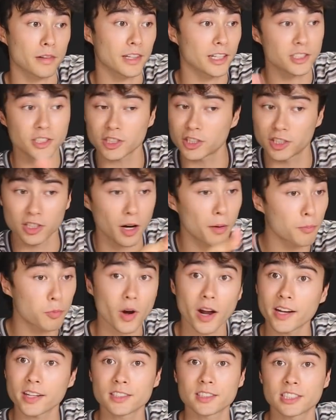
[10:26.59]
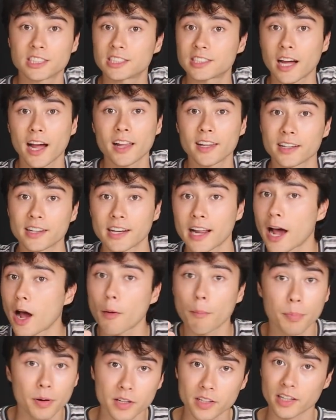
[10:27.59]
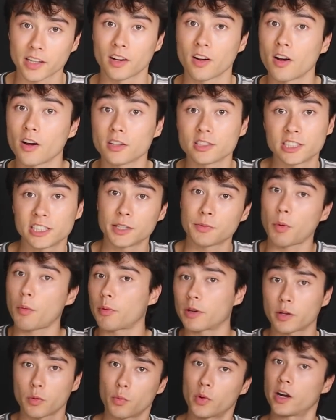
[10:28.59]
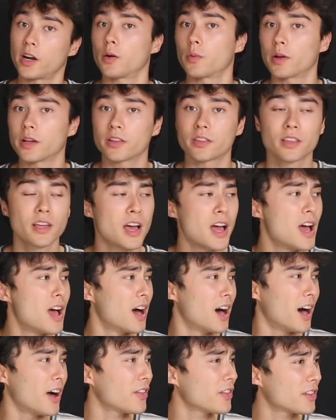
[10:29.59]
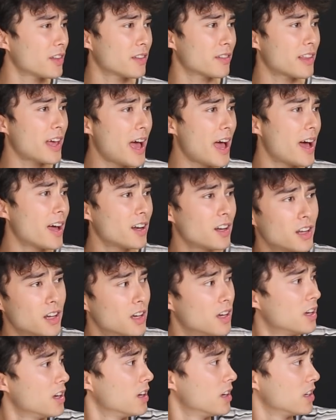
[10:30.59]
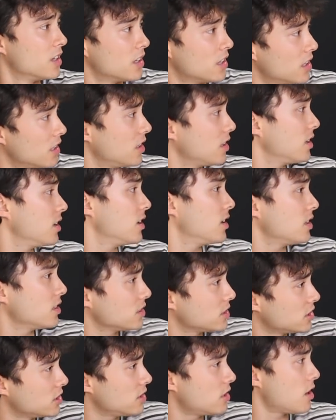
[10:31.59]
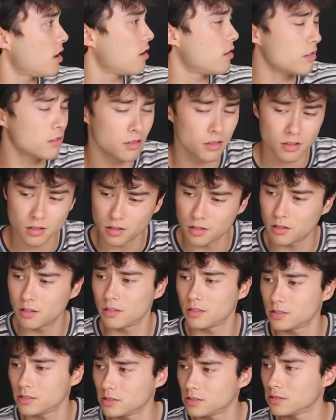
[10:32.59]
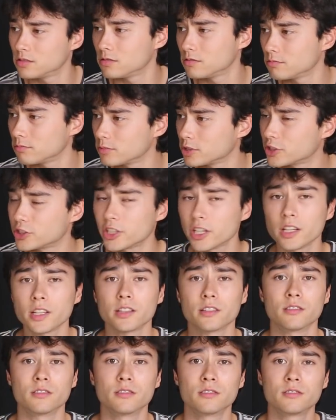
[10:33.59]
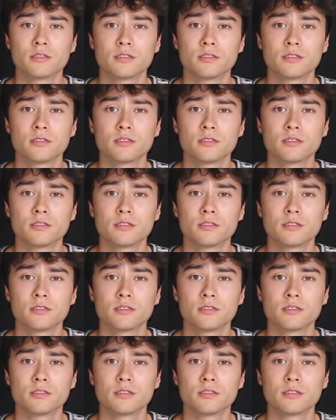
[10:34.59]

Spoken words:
Let's just jump right into styling it out, putting it on, seeing what we can wear it with. Other than that, you know, we're chilling.